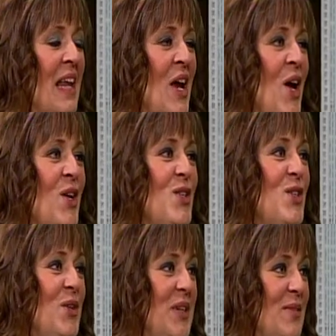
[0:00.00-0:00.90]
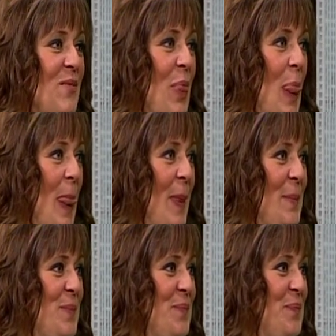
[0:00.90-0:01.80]
Yeah, but then we could use
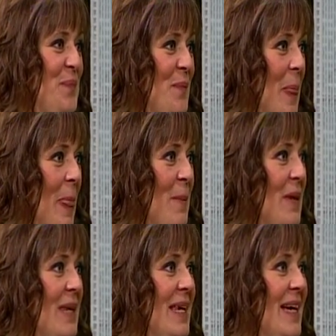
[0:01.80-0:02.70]
your counseling center